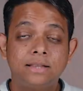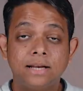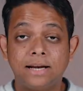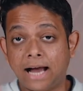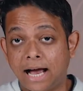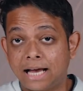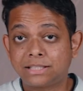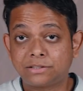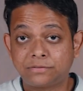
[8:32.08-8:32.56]
The
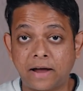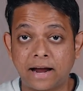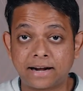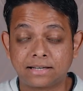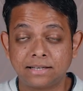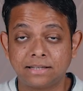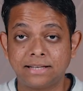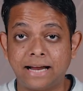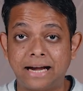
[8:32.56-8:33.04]
last
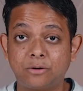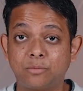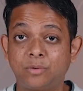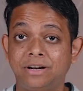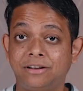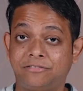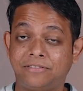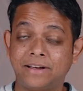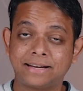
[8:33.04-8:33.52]
factor that
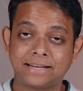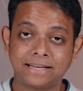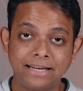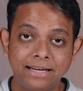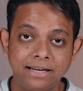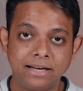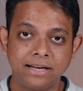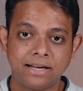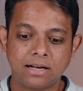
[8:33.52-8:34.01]
will affect
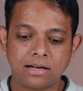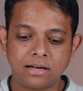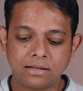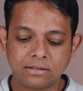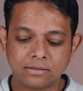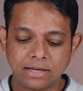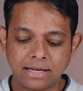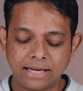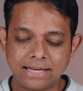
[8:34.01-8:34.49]

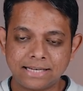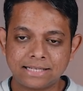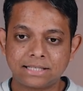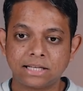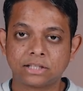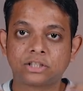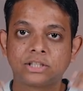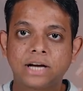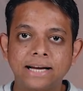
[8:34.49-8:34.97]
India
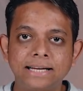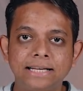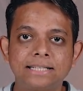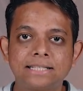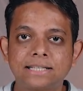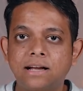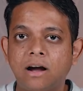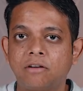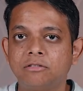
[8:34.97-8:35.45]
is the
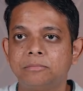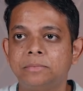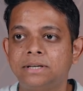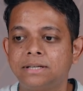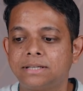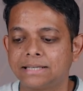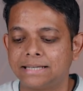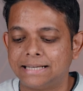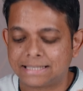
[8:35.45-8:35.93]
Chinese
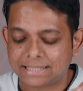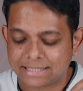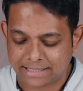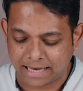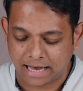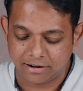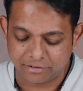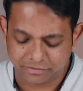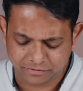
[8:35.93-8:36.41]
government
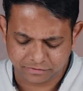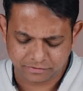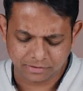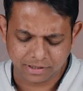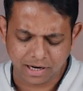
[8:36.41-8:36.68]
itself.